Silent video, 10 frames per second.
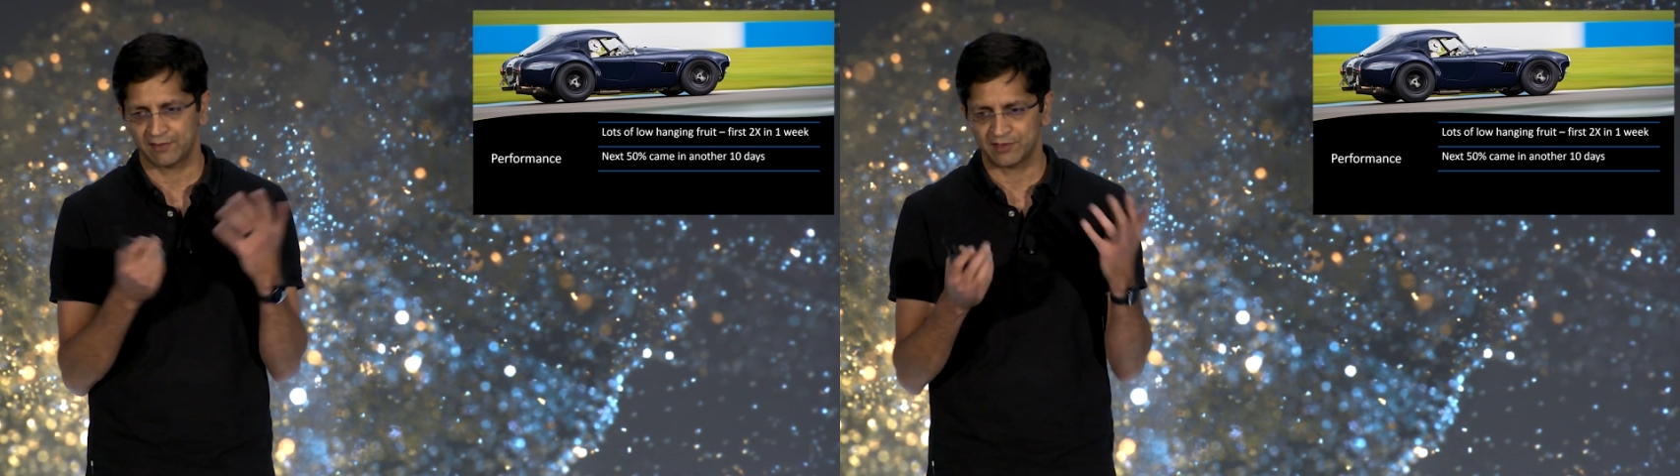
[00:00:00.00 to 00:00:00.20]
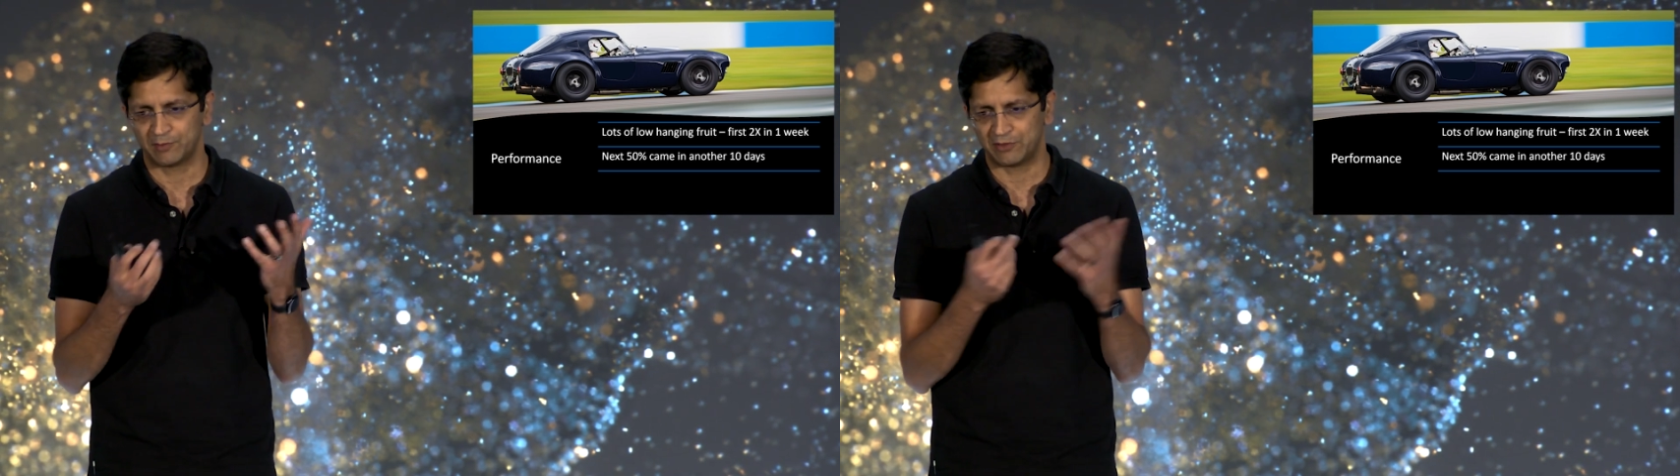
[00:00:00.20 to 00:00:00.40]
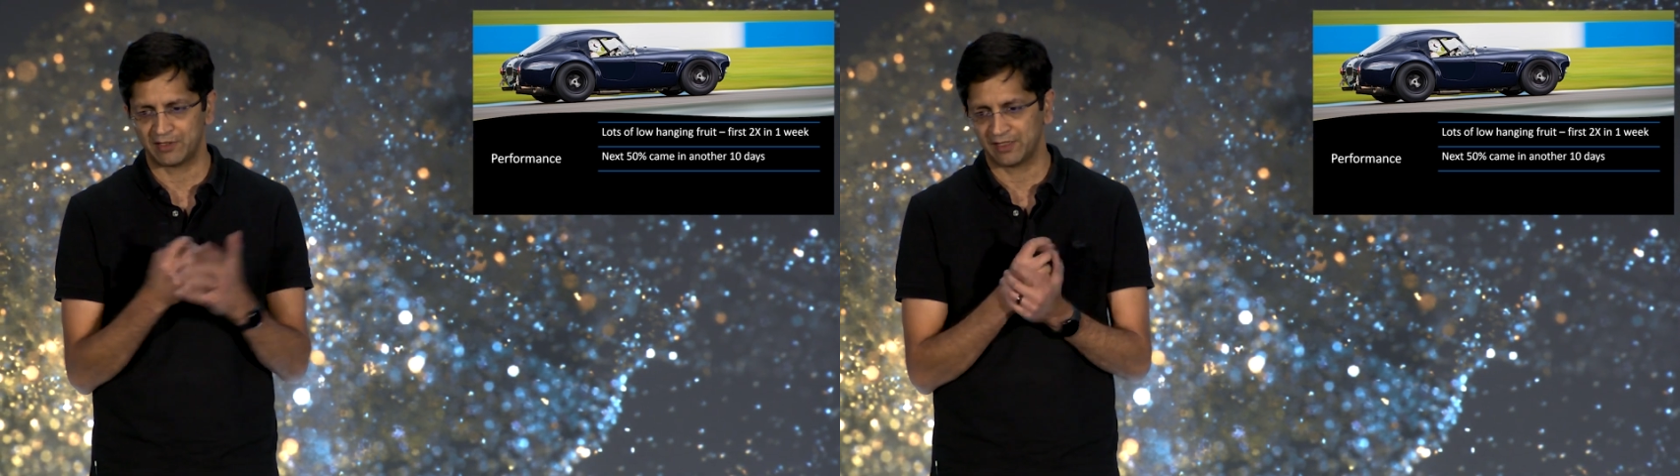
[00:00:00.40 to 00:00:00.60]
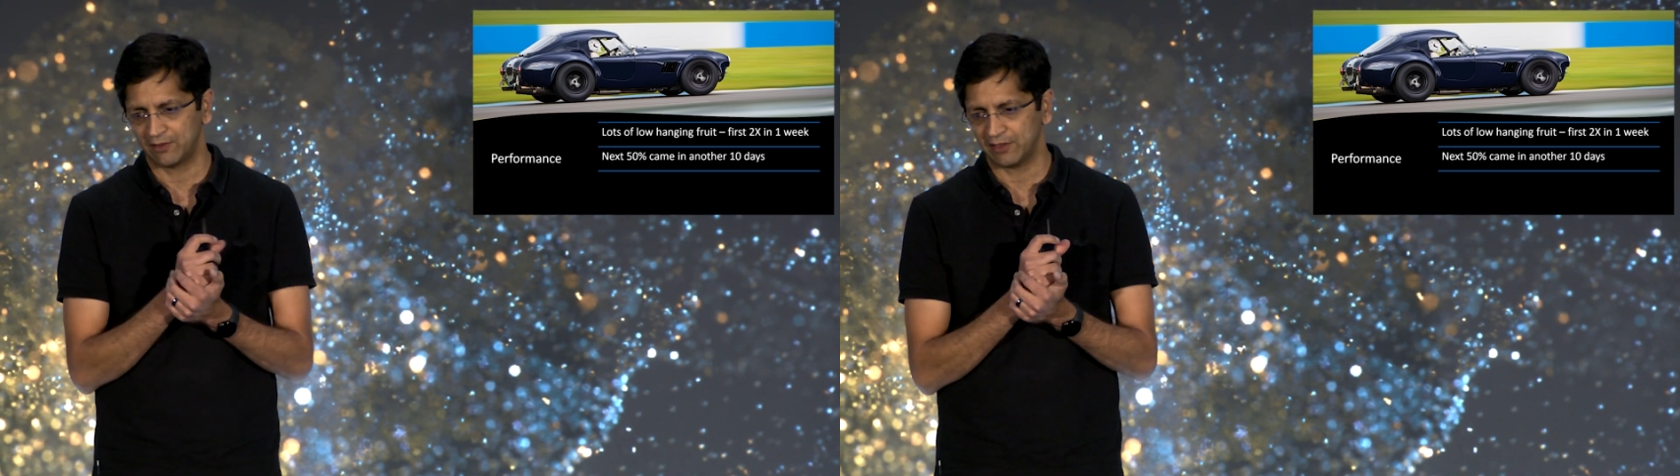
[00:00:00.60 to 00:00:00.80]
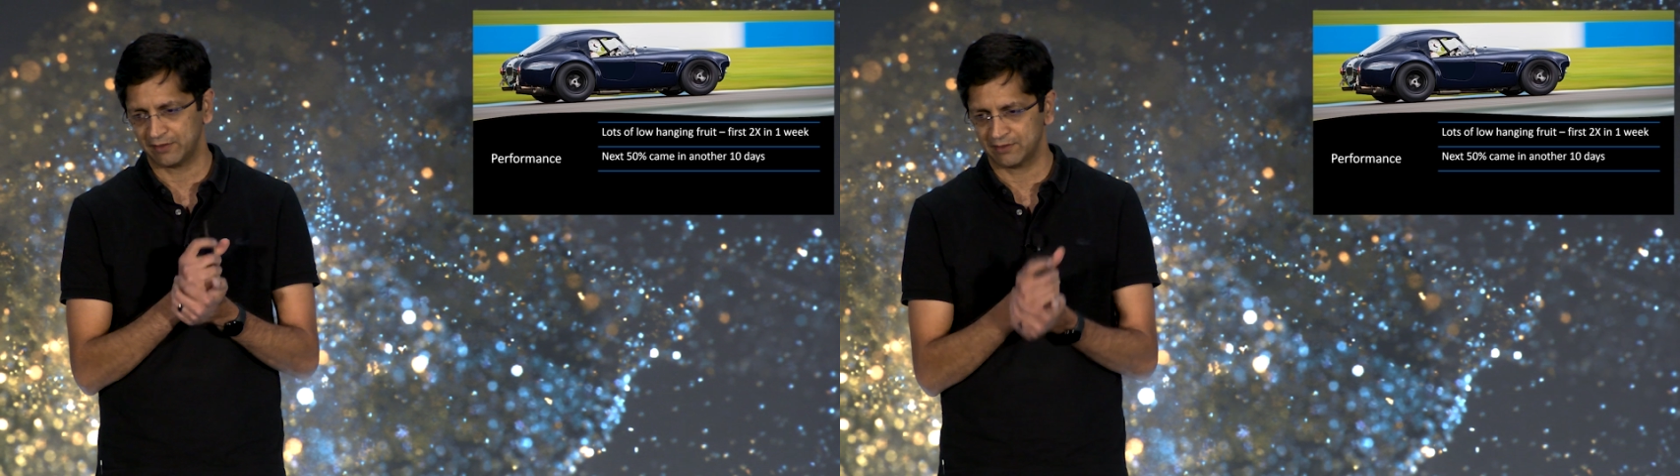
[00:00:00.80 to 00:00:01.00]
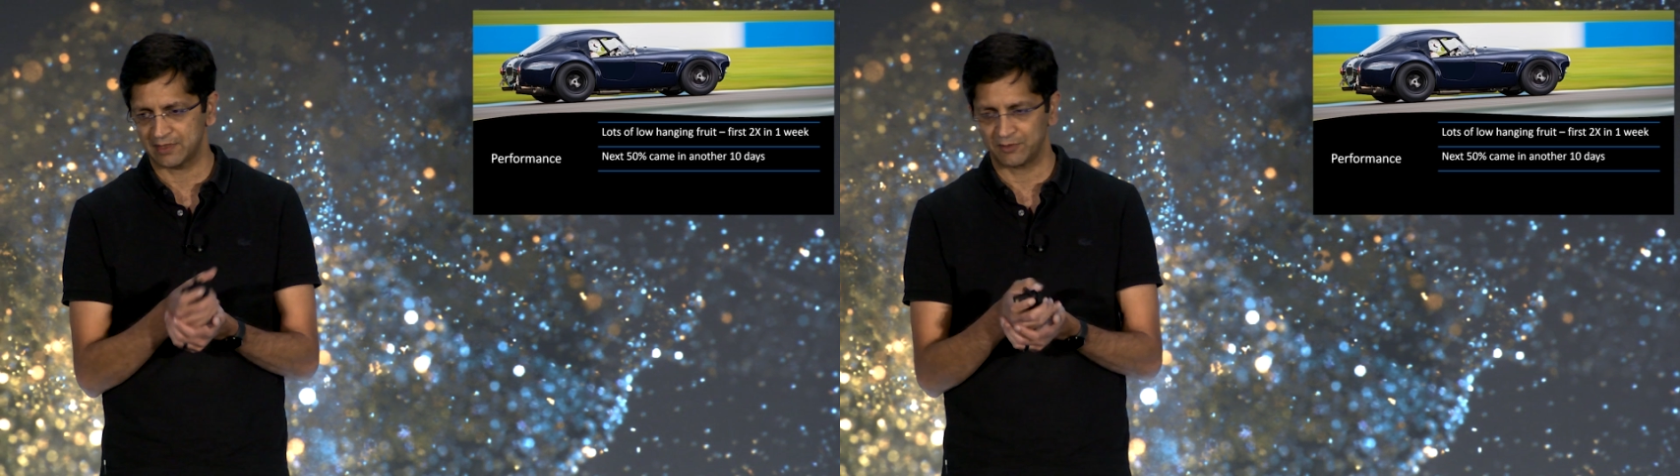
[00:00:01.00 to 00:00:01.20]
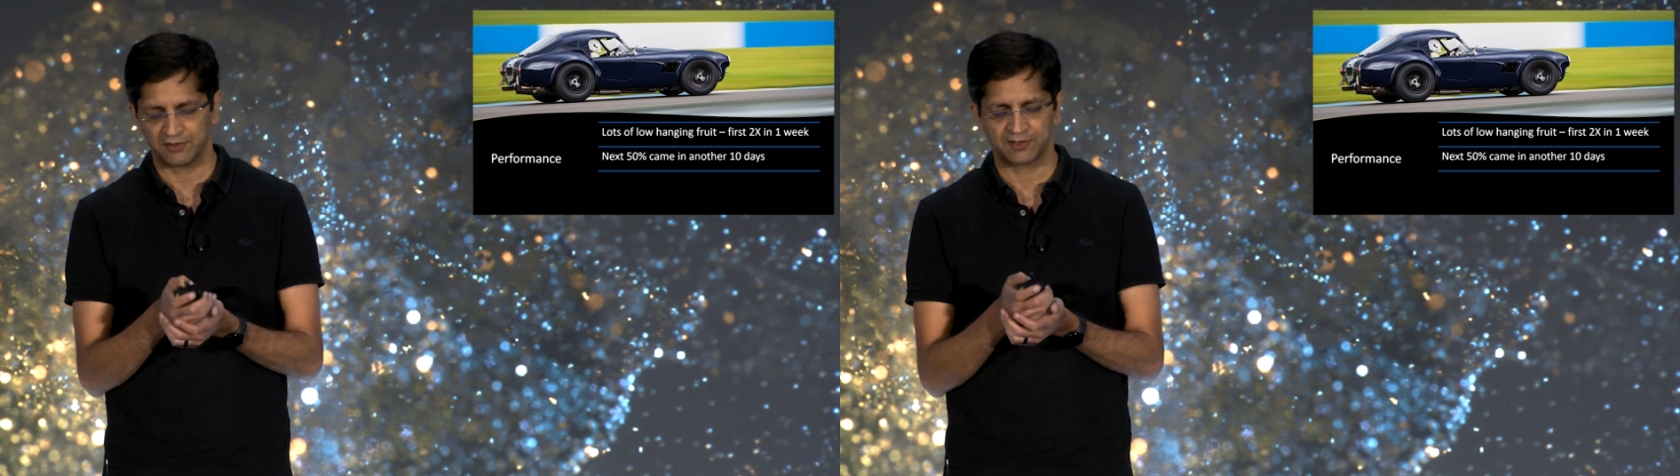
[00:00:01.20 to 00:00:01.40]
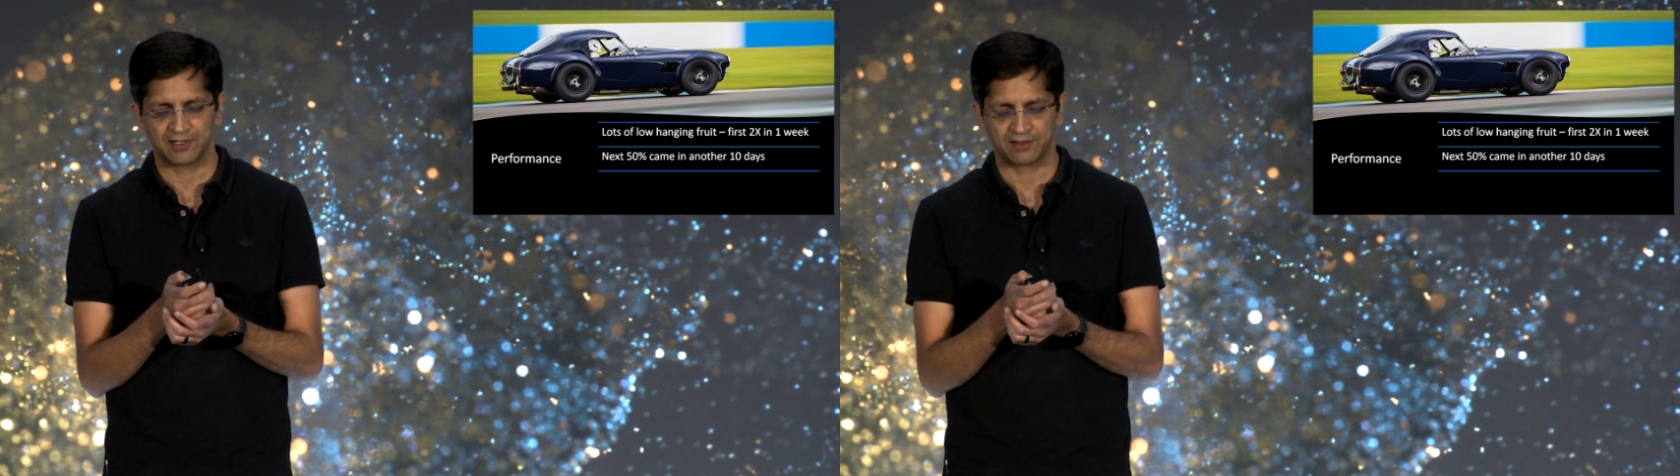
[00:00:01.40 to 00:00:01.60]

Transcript: of support and got some of those